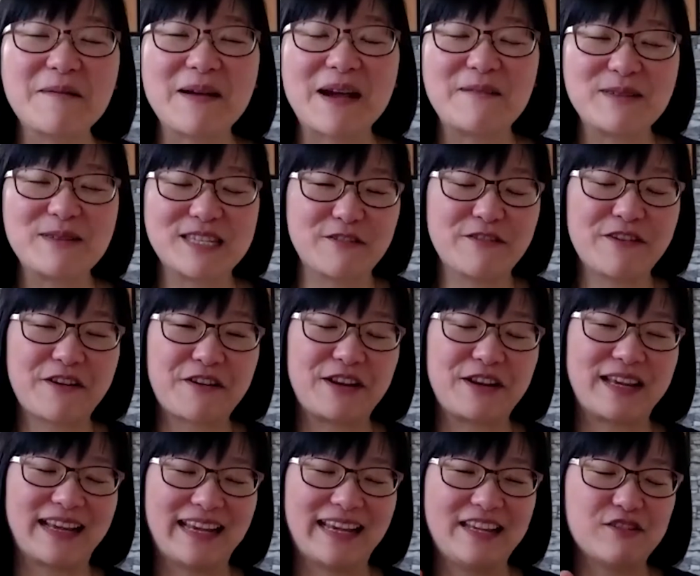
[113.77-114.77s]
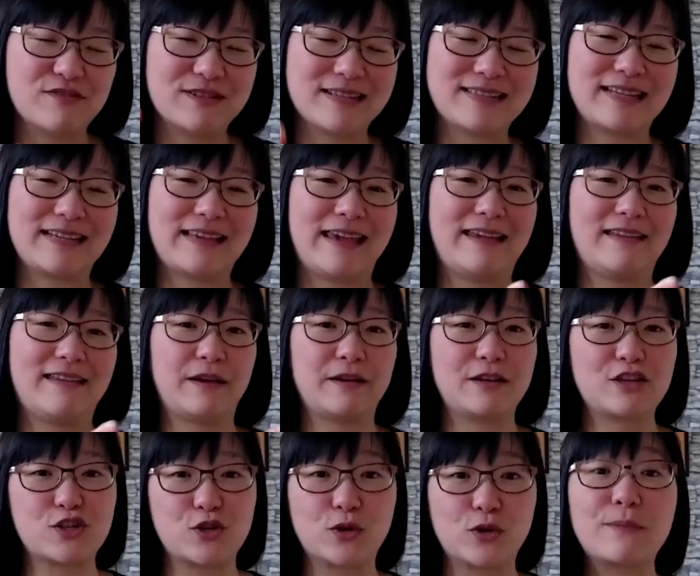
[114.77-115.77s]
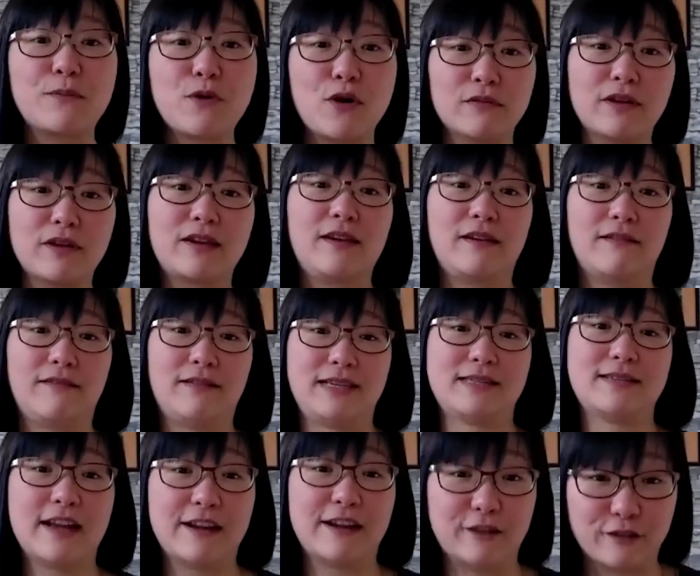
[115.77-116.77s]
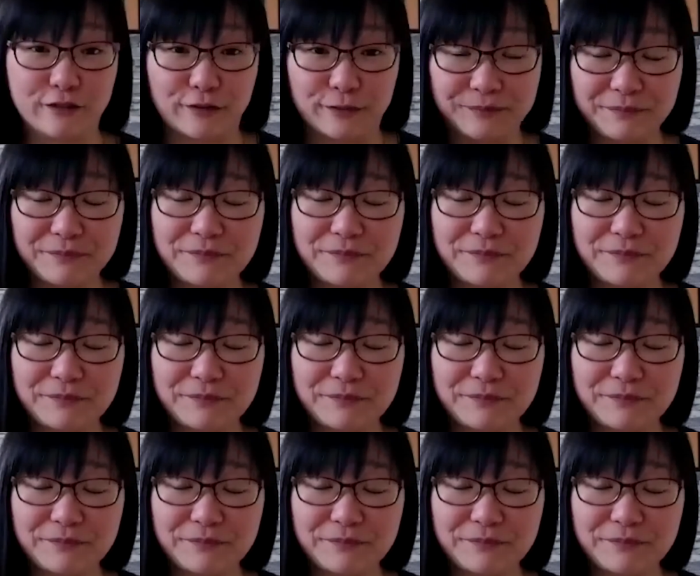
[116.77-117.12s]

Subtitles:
I'm still very interested in the sugar molecule itself.